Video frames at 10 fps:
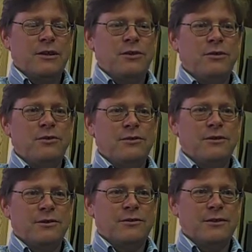using
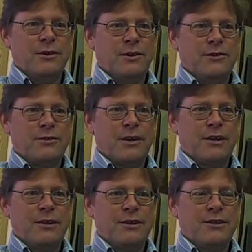the skills I
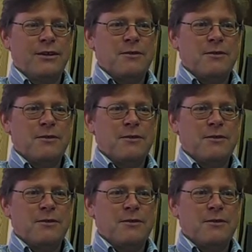had